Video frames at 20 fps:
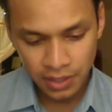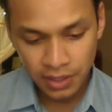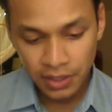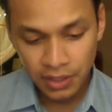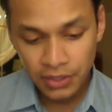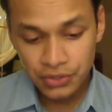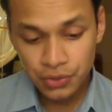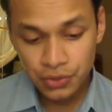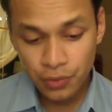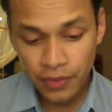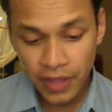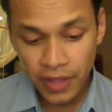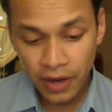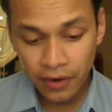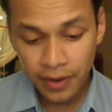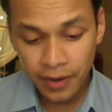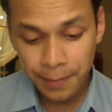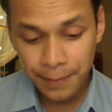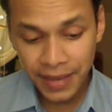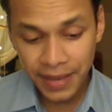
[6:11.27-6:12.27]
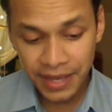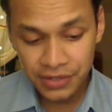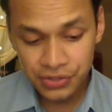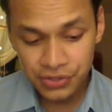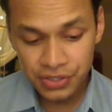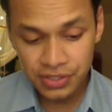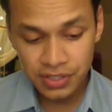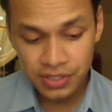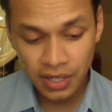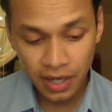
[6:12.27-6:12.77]
Do their
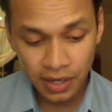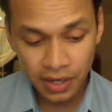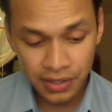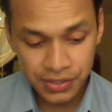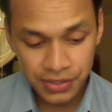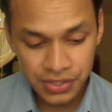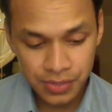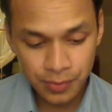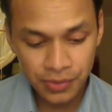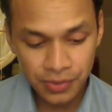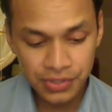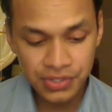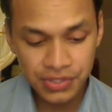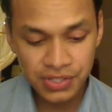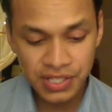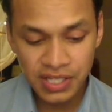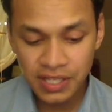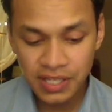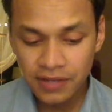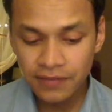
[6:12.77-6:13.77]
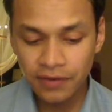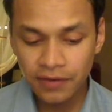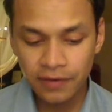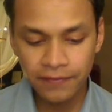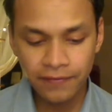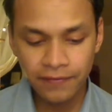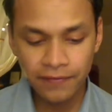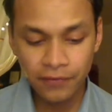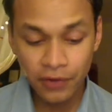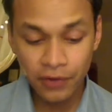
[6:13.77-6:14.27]
impatient tongues perceive our
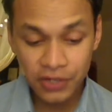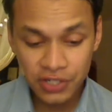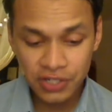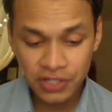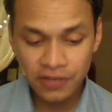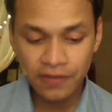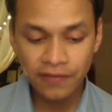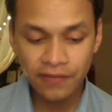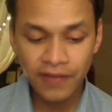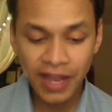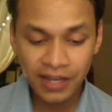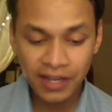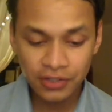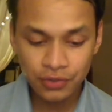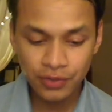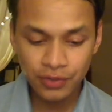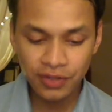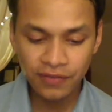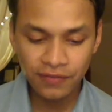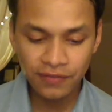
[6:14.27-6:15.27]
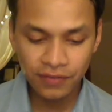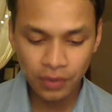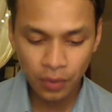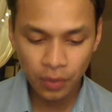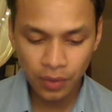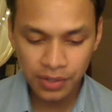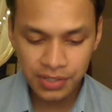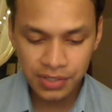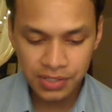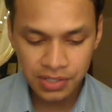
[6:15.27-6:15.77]
frigid factory
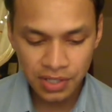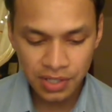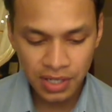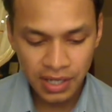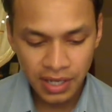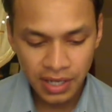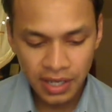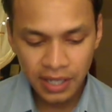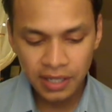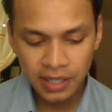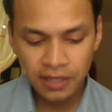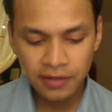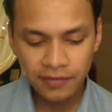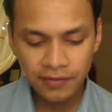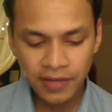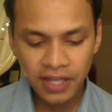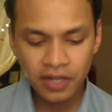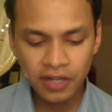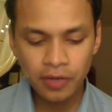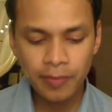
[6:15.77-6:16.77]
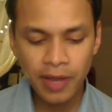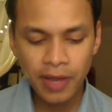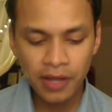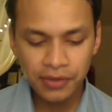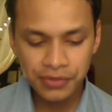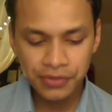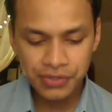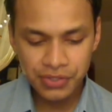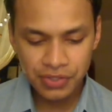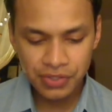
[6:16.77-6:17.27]
floors, conveyor
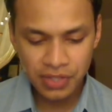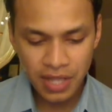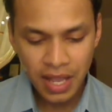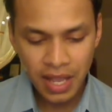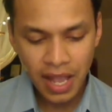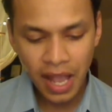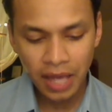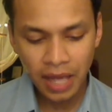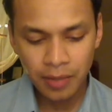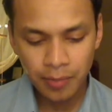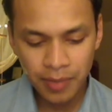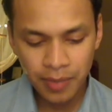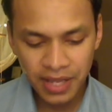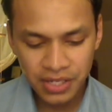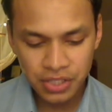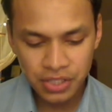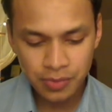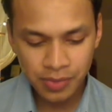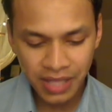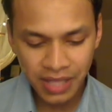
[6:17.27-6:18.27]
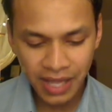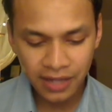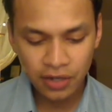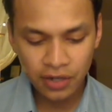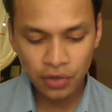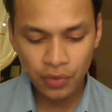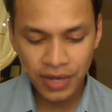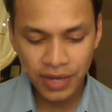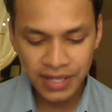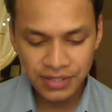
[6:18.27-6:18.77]
belts, and pitch-black
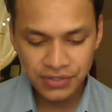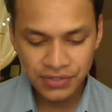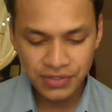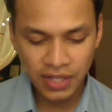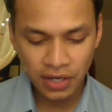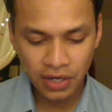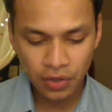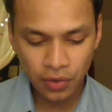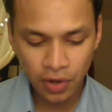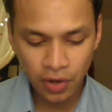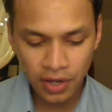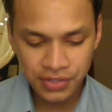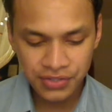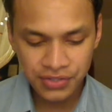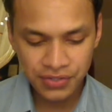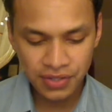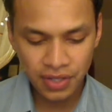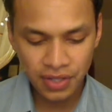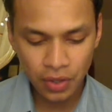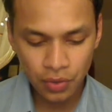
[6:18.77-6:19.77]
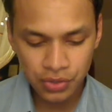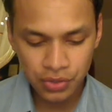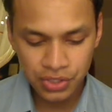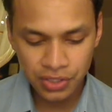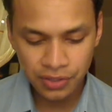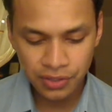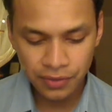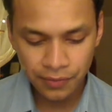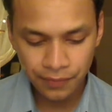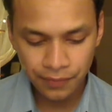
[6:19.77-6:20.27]
crates that cross the
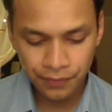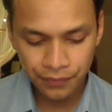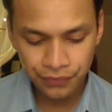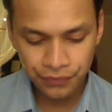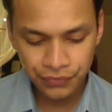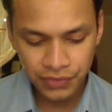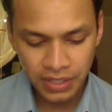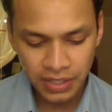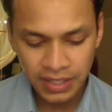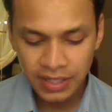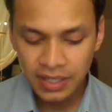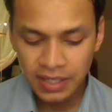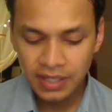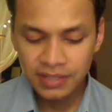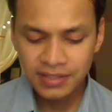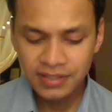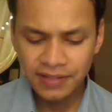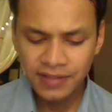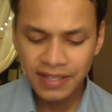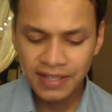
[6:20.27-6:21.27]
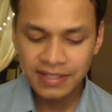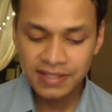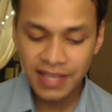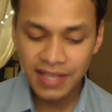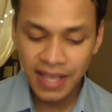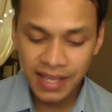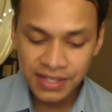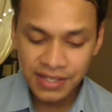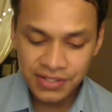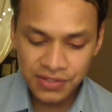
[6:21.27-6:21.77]
ocean? Did they
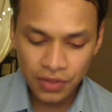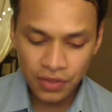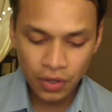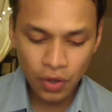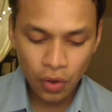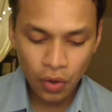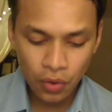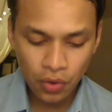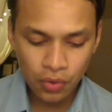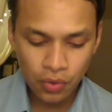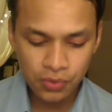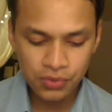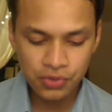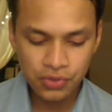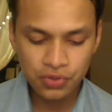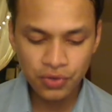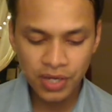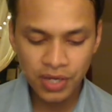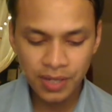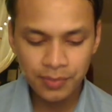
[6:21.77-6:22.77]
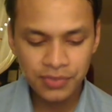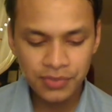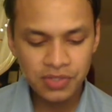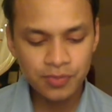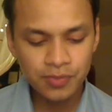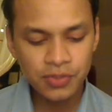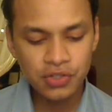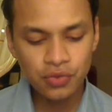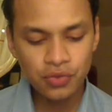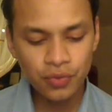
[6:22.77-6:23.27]
taste the cocoa's dreams
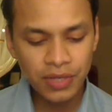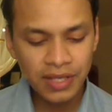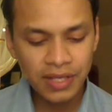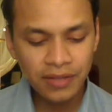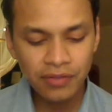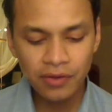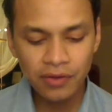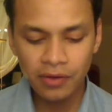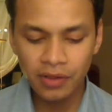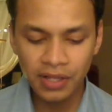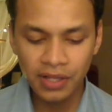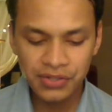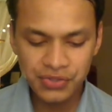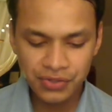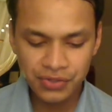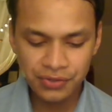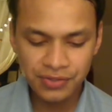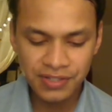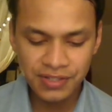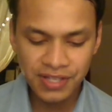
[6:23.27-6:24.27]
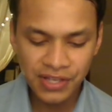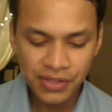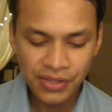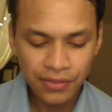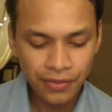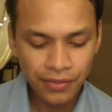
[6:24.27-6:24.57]
between their lustered teeth?